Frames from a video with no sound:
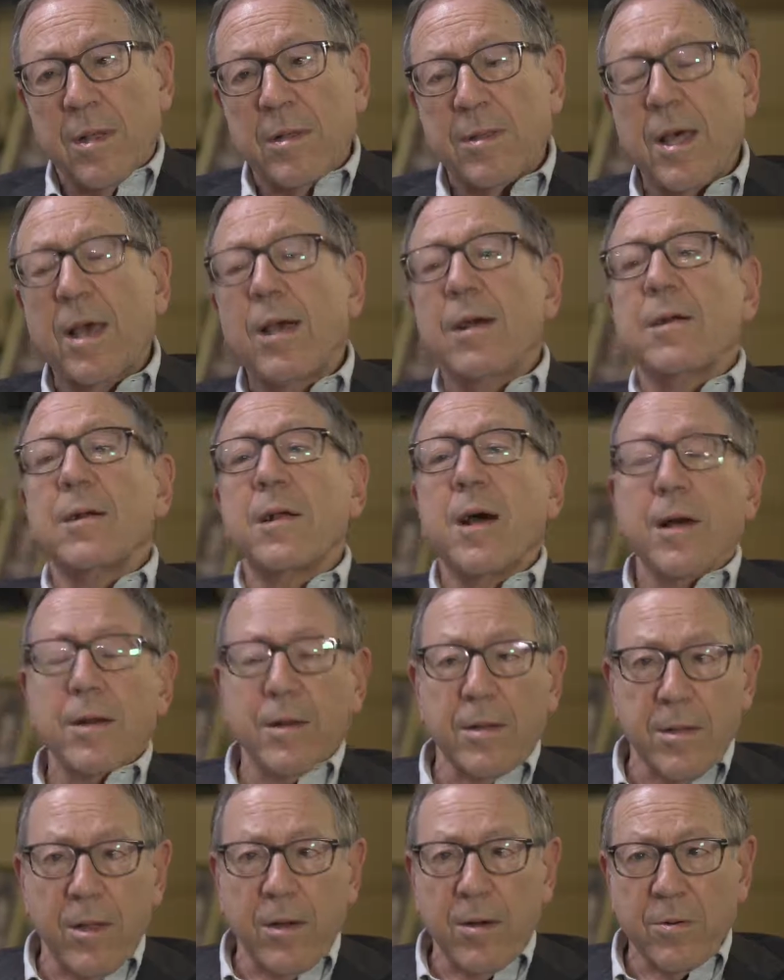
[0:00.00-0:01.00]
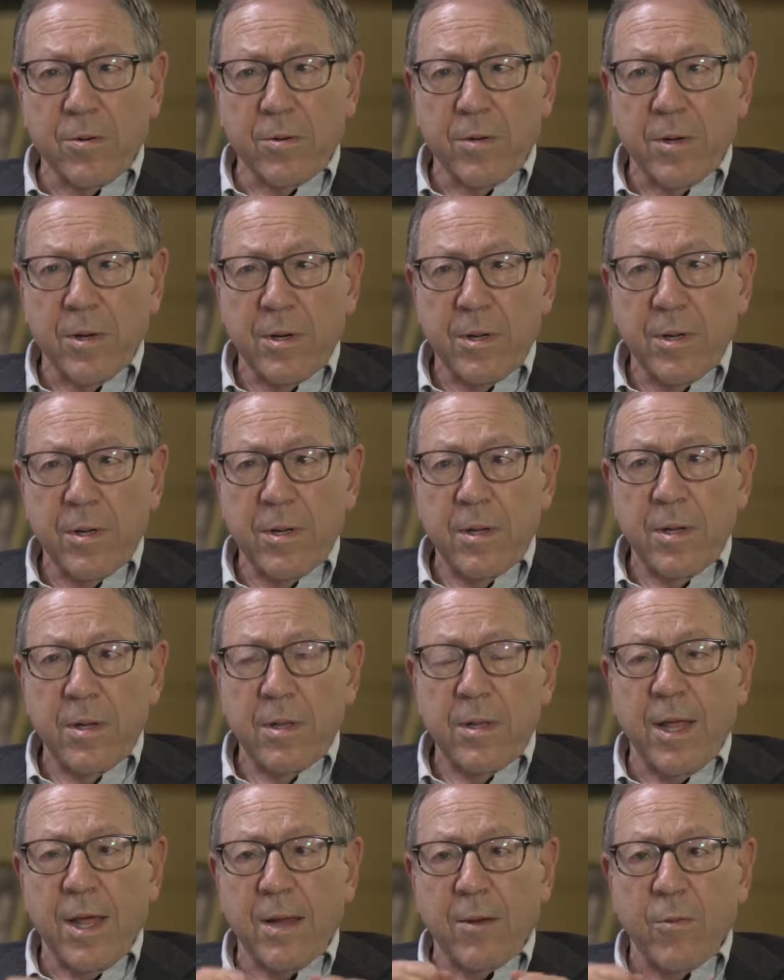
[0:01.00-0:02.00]
that they are not alone,
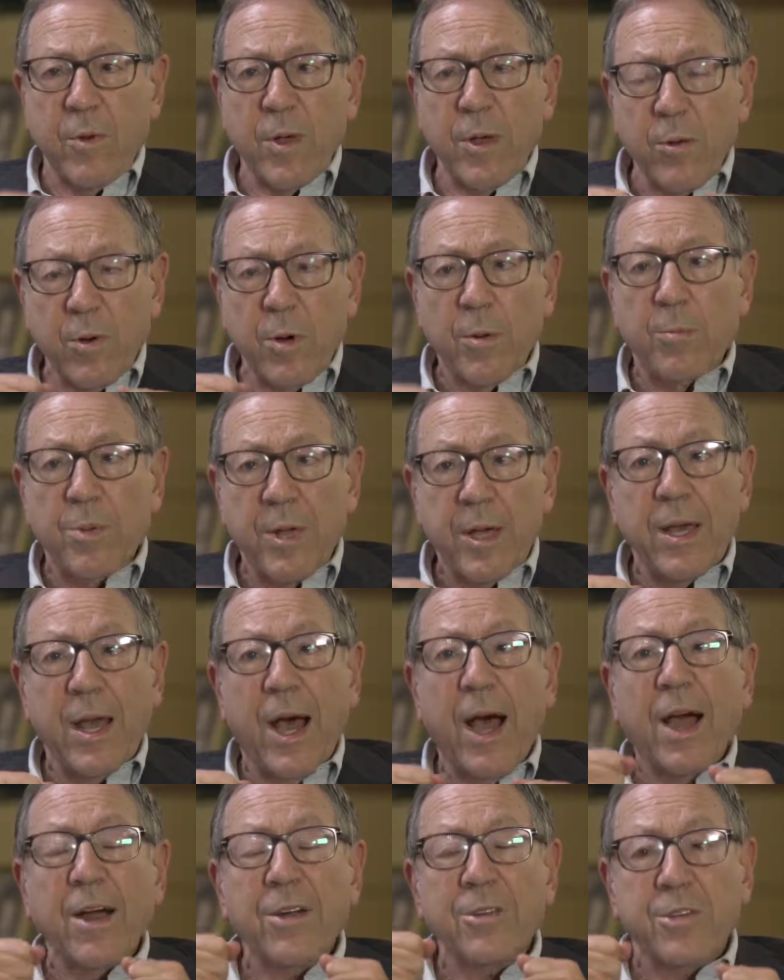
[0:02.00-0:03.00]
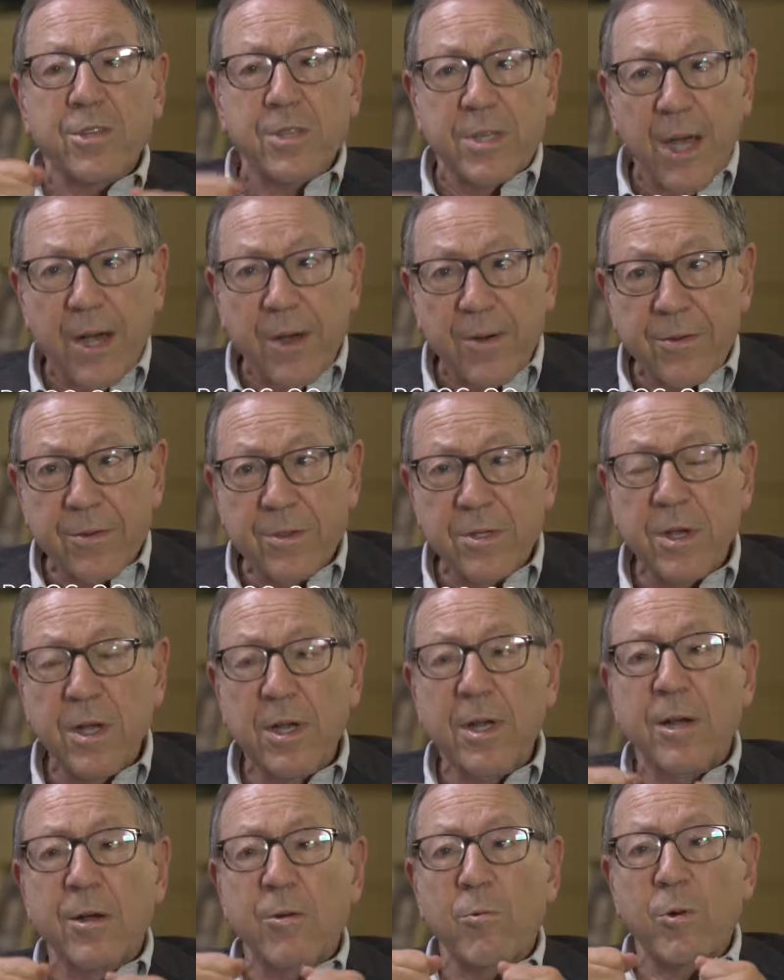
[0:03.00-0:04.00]
that we will be ourselves
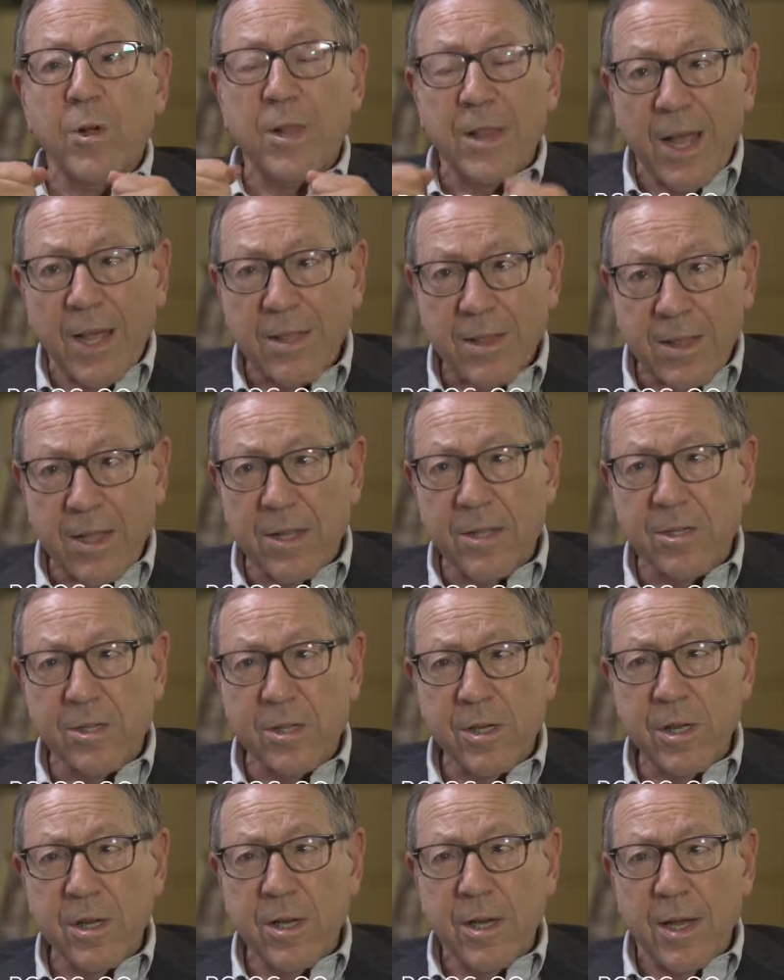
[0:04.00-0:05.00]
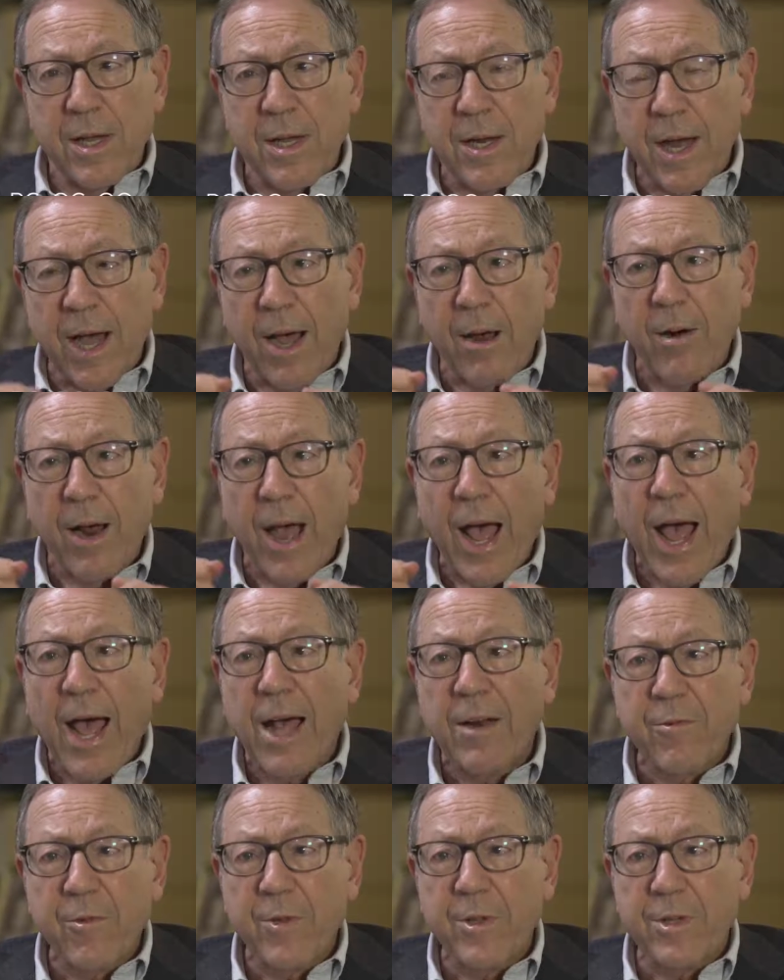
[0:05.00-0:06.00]
relentless in our
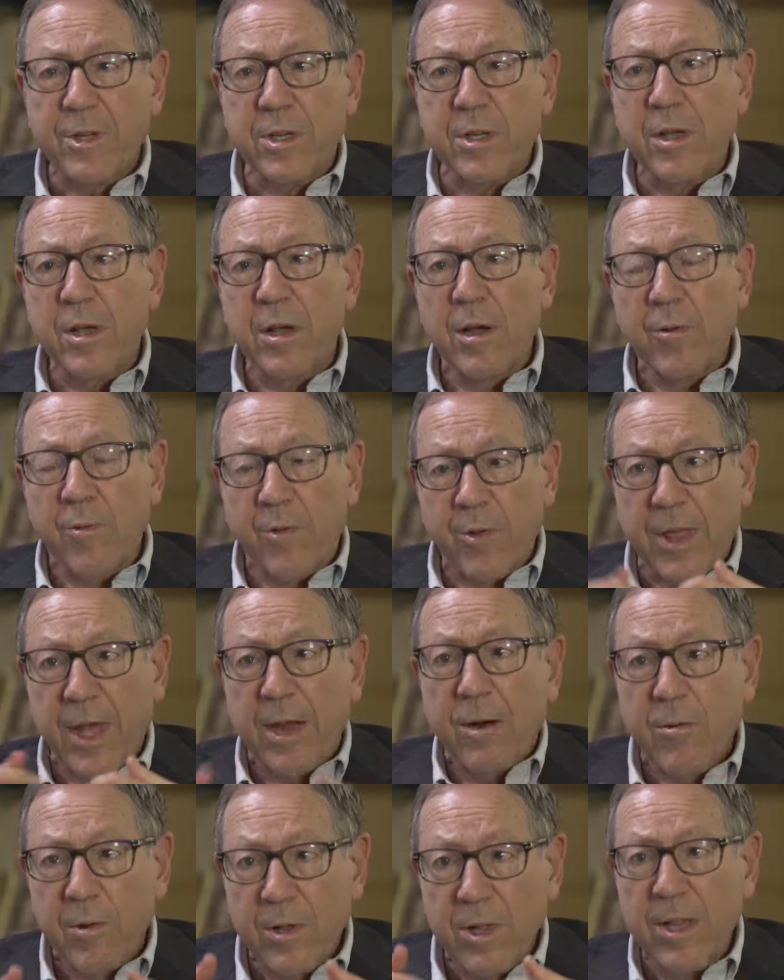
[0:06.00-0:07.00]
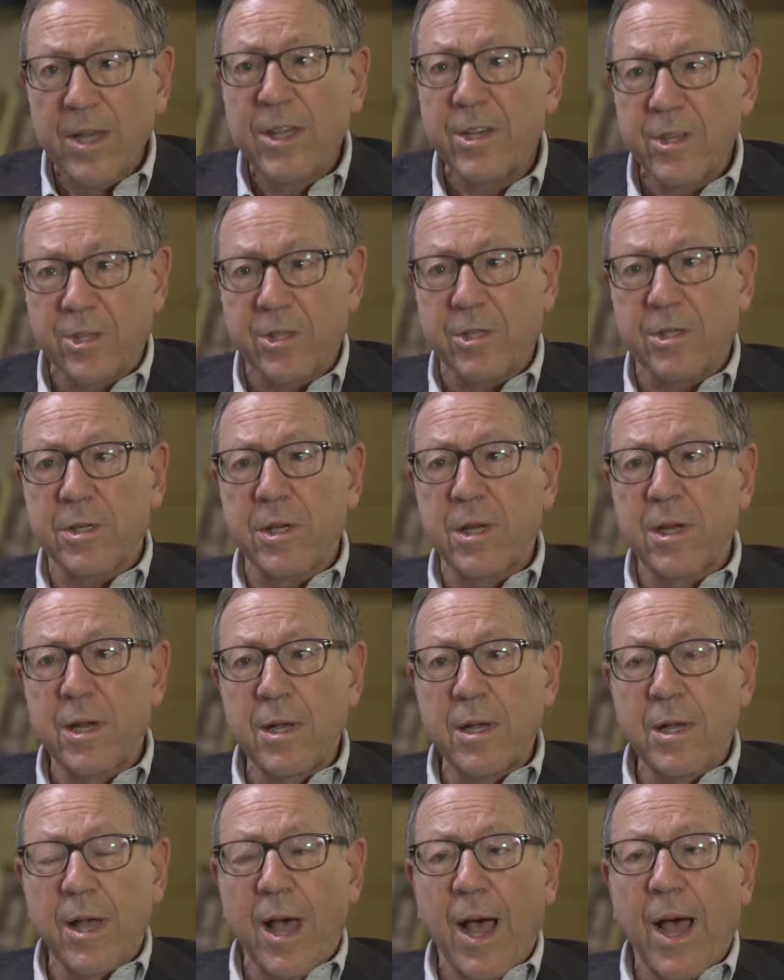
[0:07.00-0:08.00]
advocacy for their release,
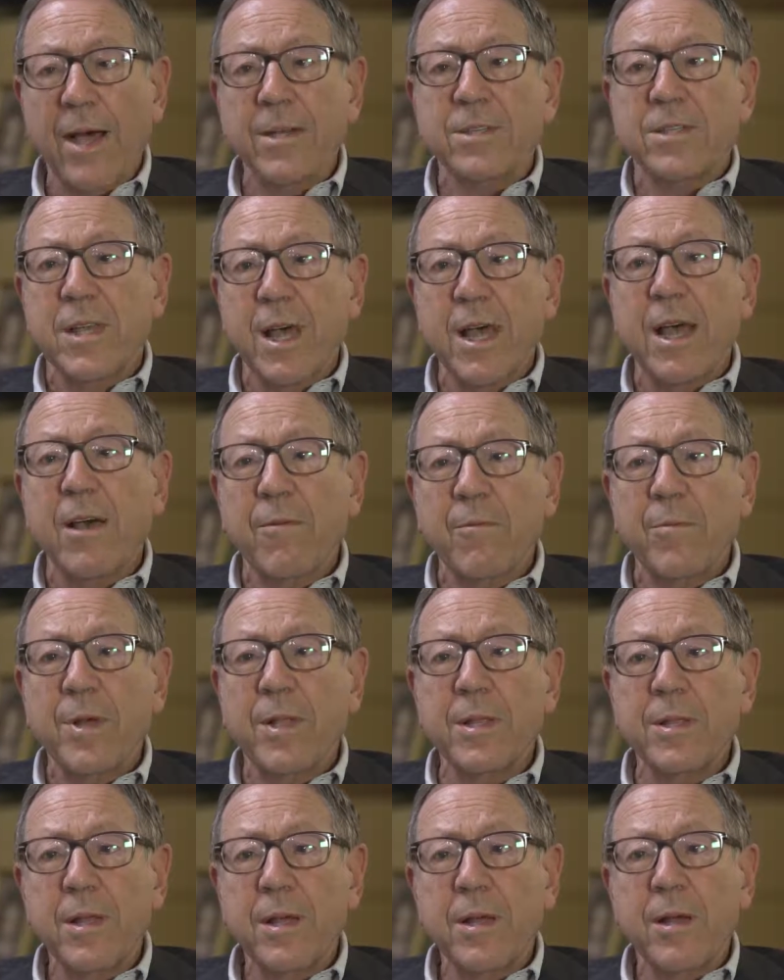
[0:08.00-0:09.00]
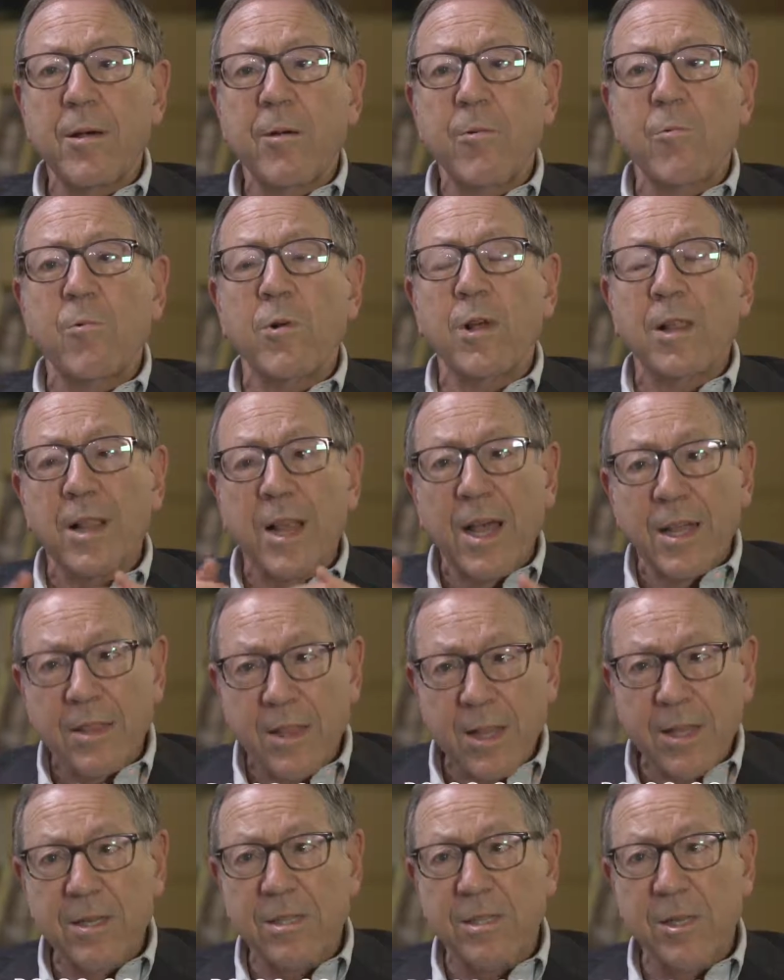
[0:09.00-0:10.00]
as they have been
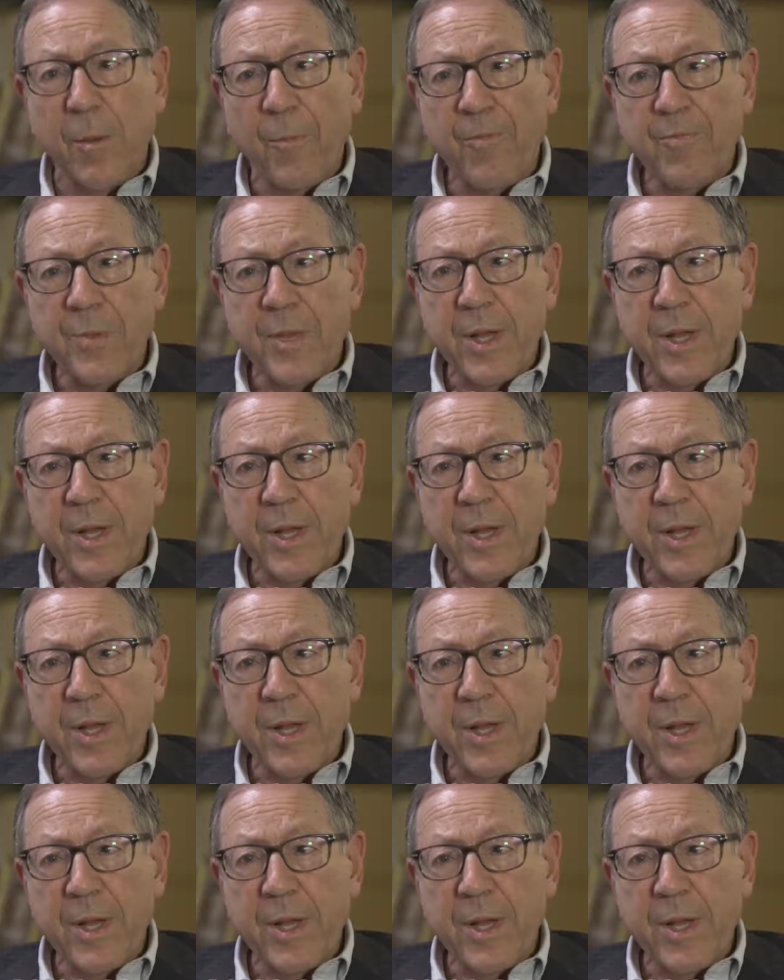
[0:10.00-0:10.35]
relentless